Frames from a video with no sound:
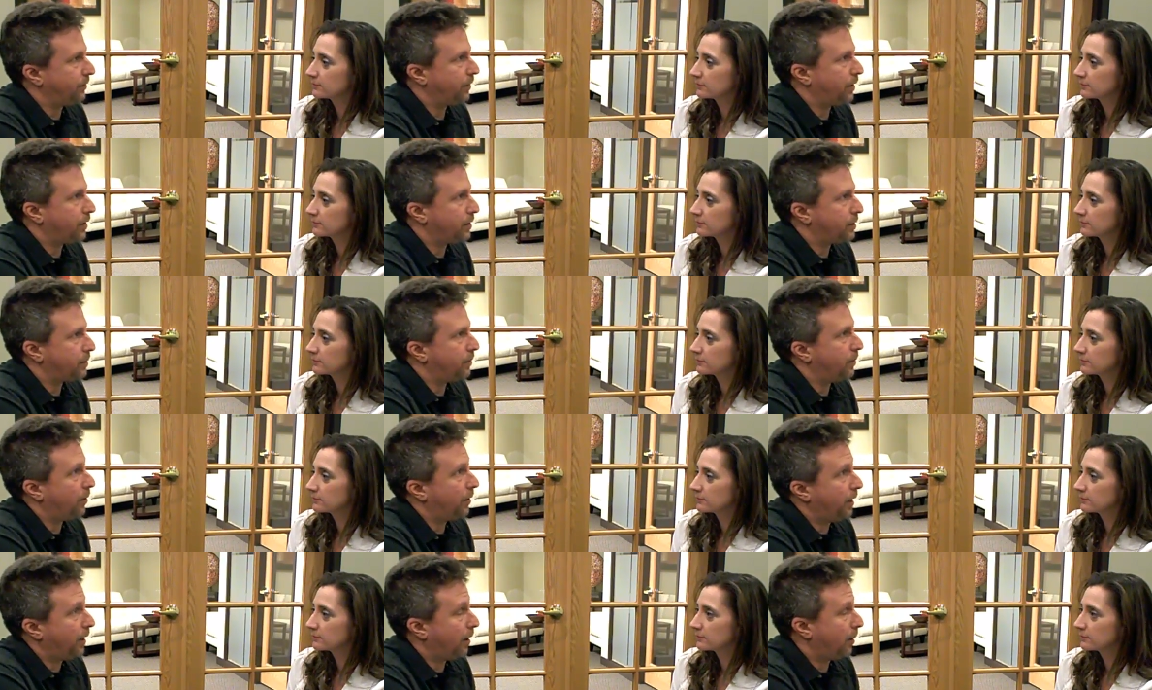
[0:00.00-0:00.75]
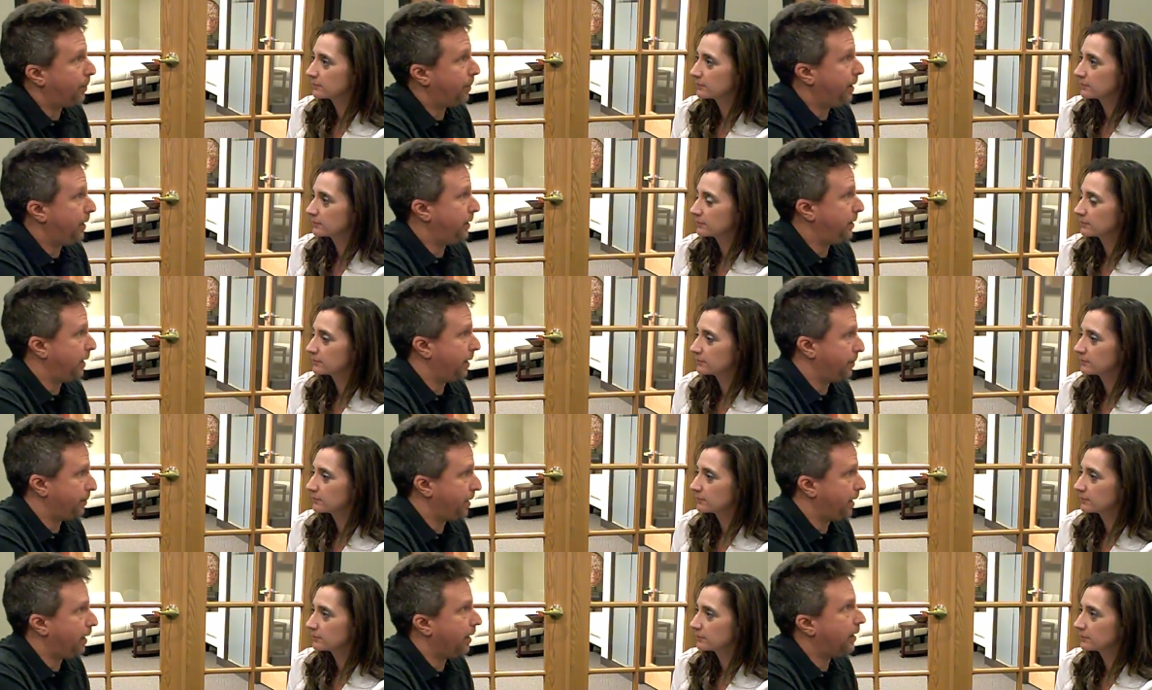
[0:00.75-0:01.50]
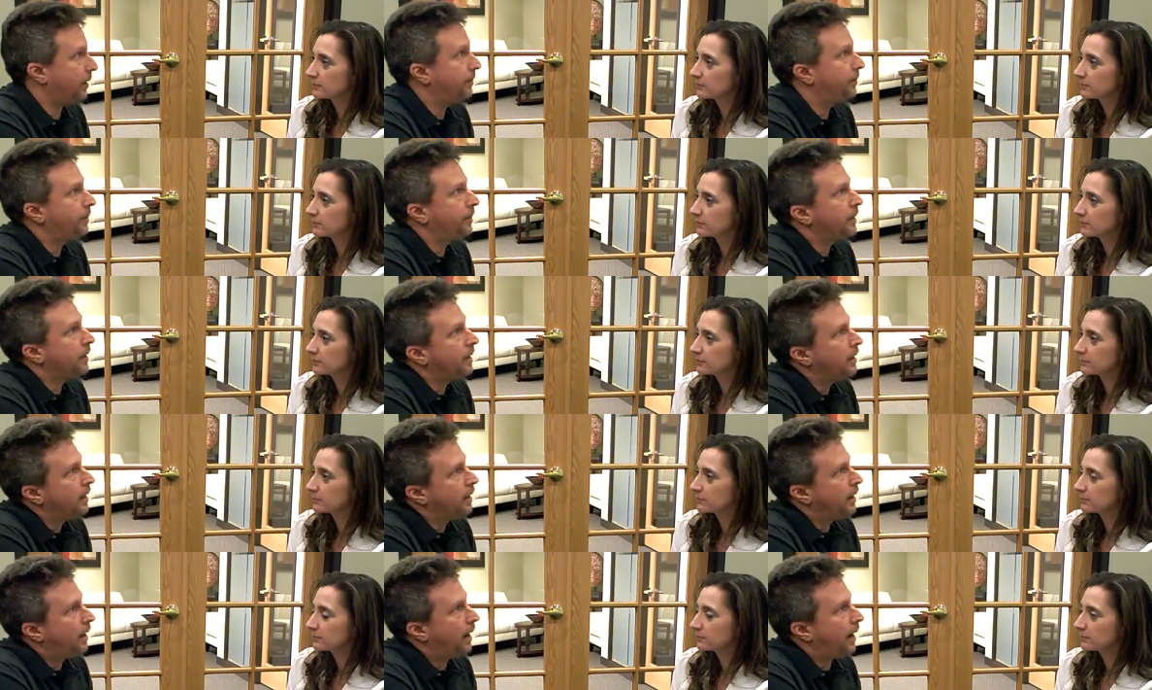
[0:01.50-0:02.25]
Speaker 1: of customer ERP type data.
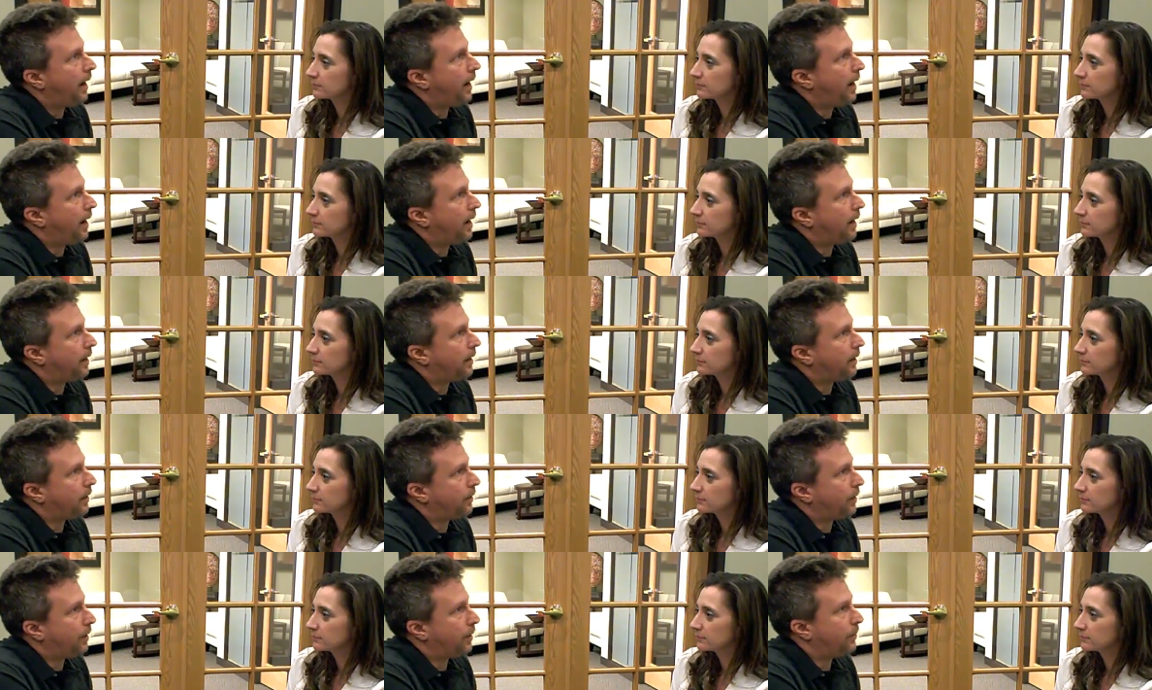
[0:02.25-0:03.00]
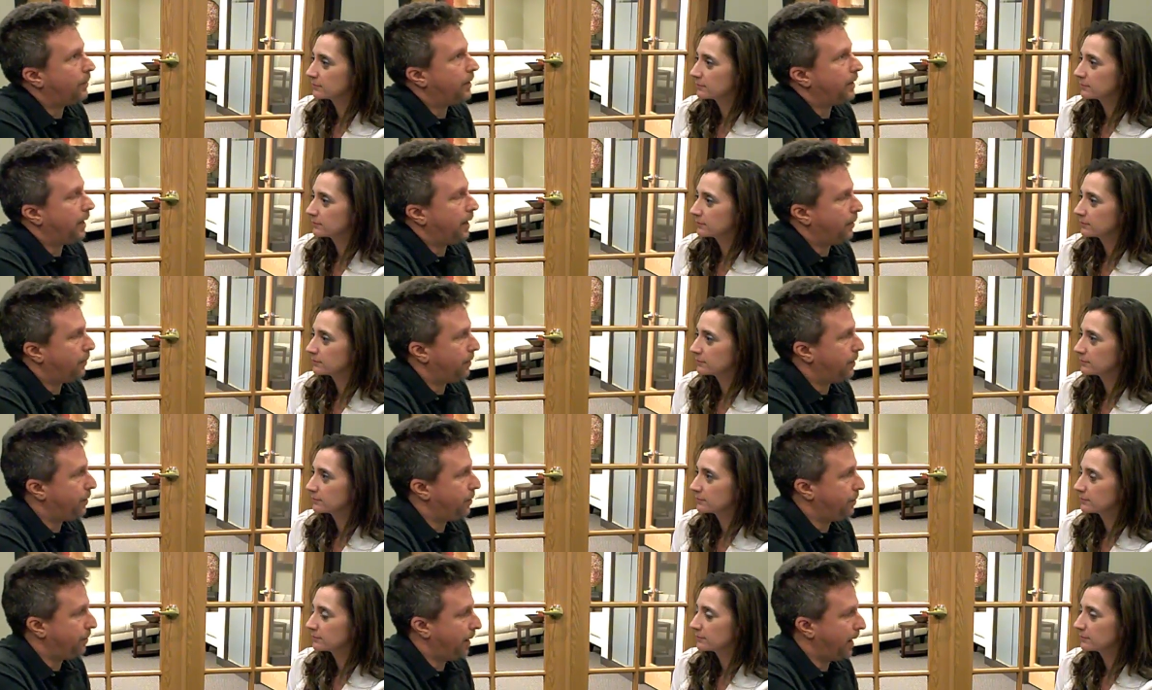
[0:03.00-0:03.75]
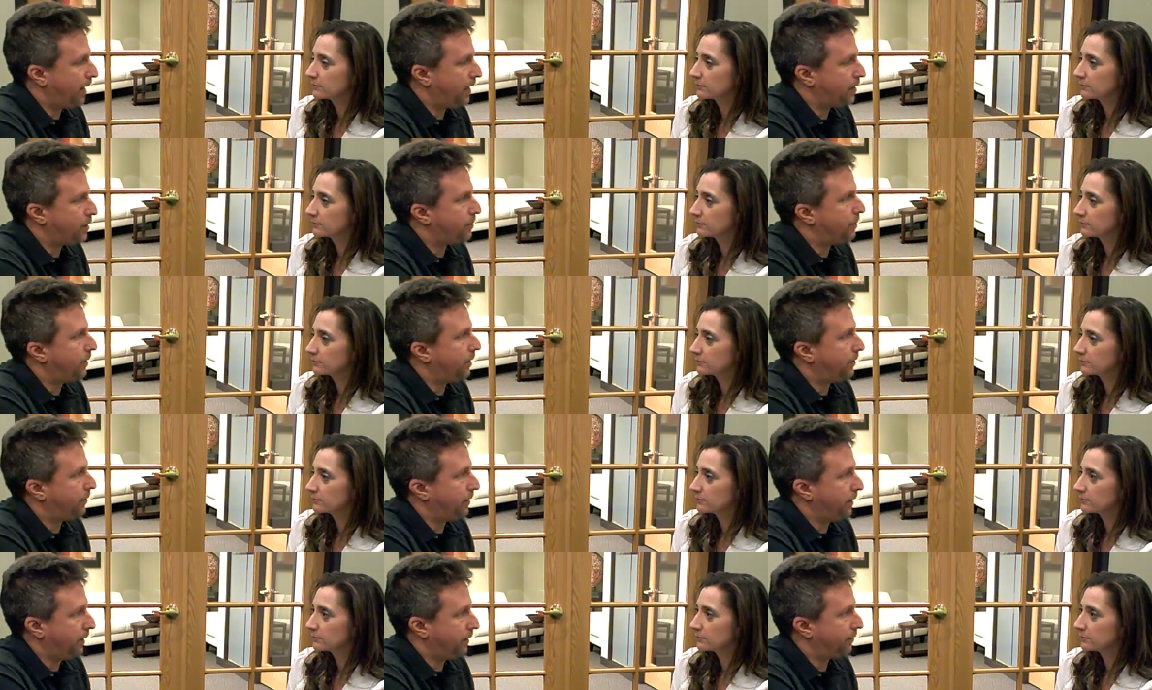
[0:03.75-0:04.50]
And along with that, we do management
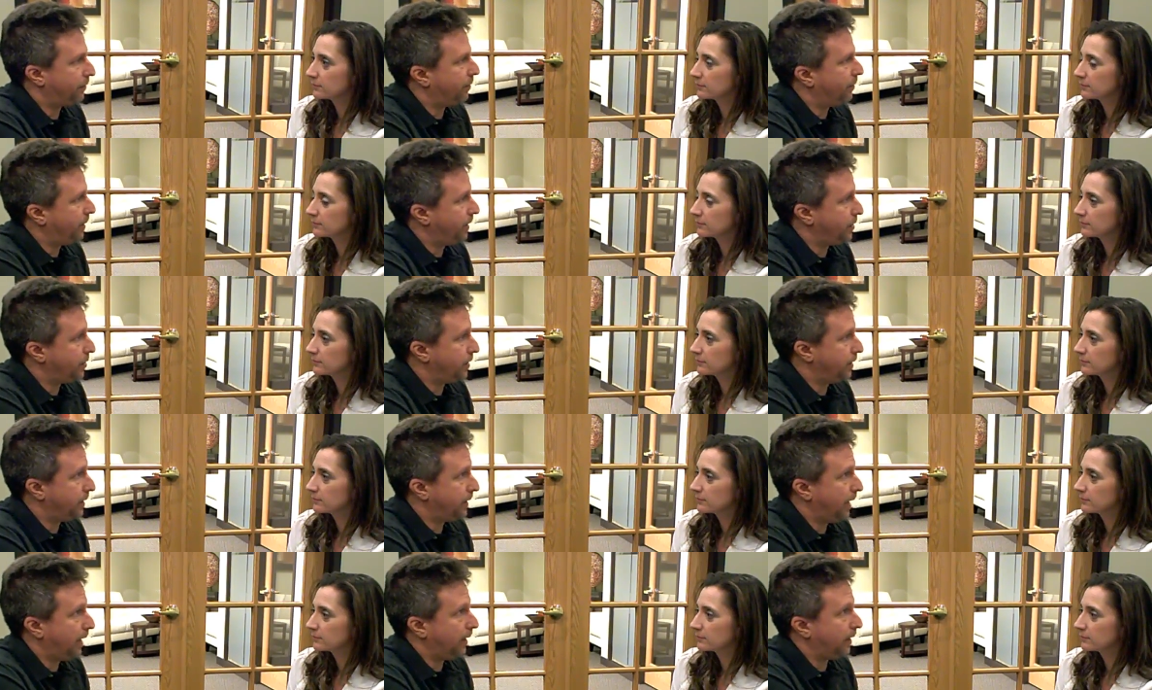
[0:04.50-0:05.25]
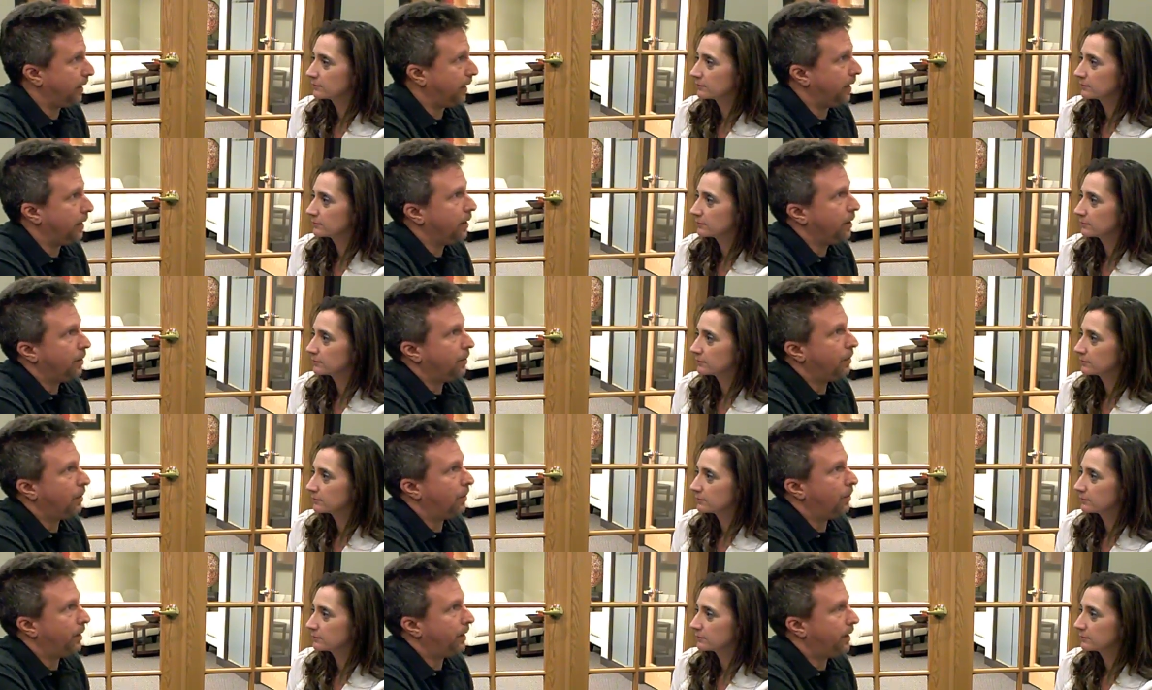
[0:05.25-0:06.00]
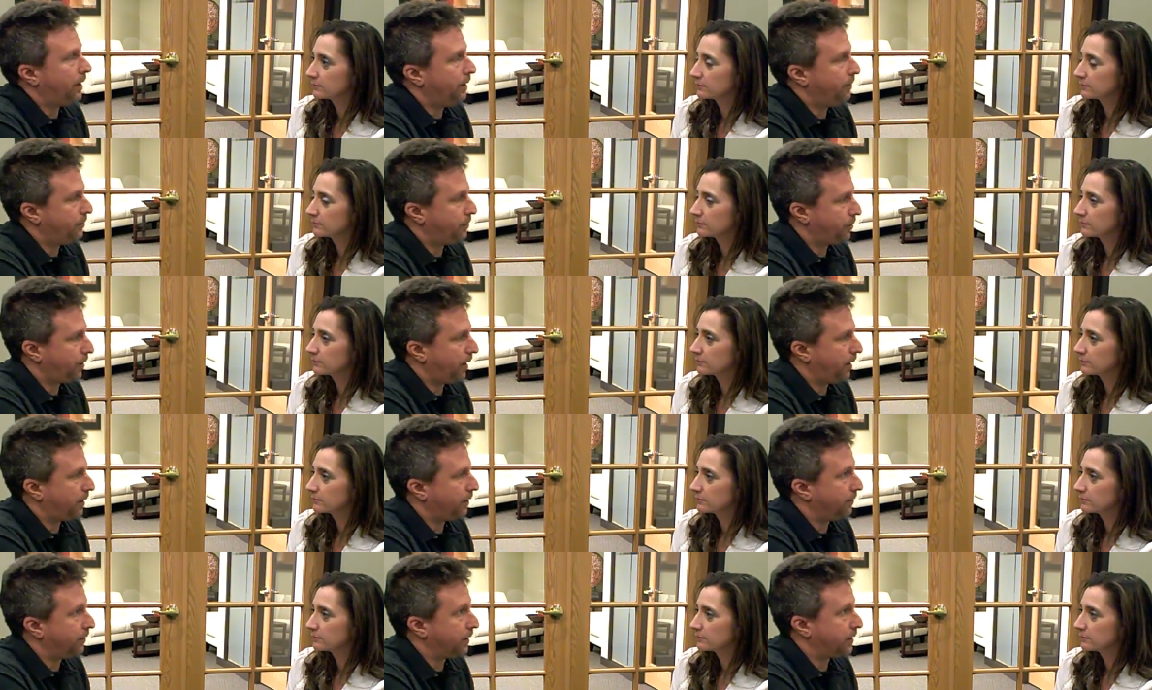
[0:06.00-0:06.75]
of the information daily, where we keep
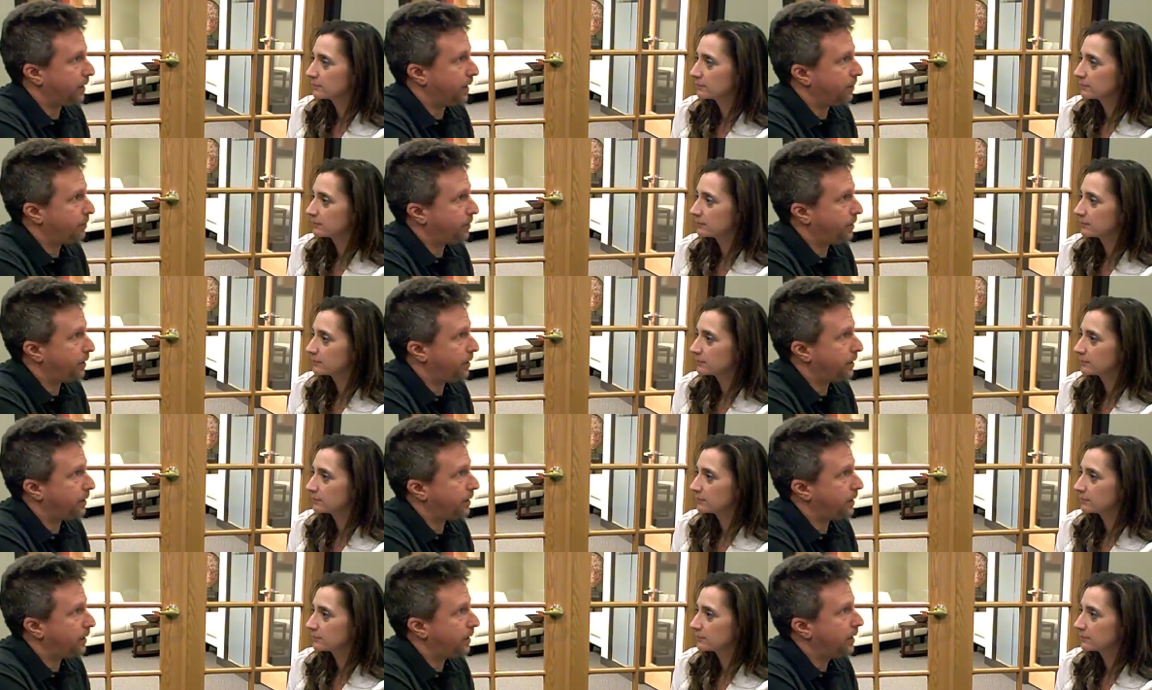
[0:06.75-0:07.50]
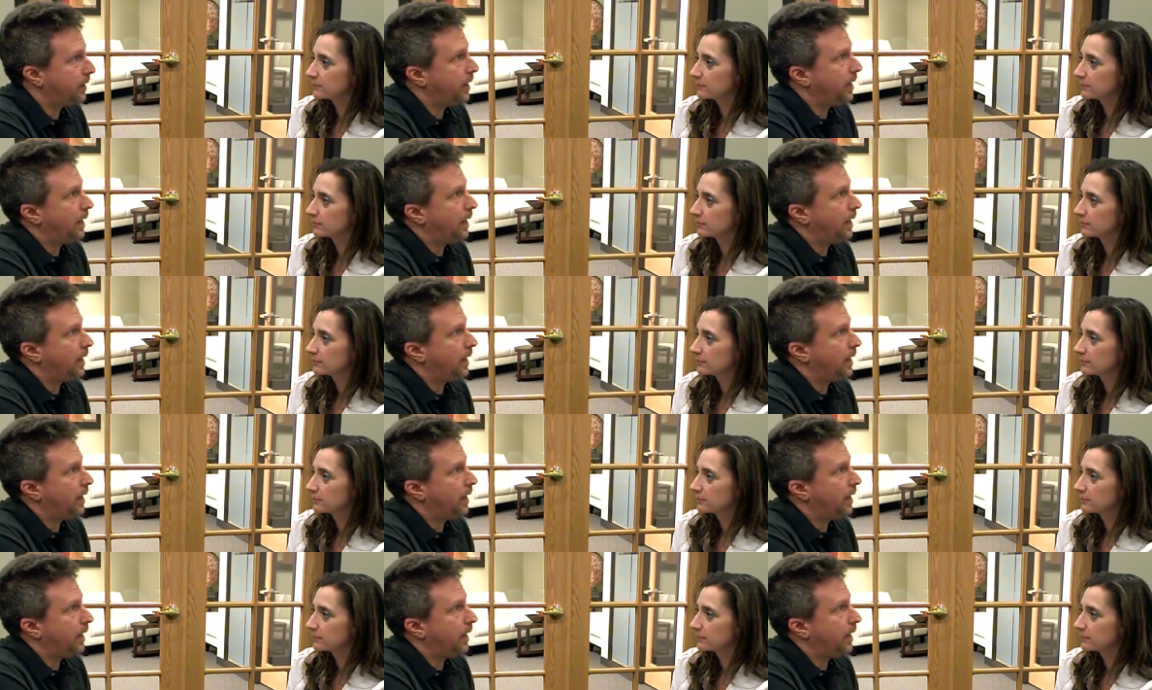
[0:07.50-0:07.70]
track of exceptions.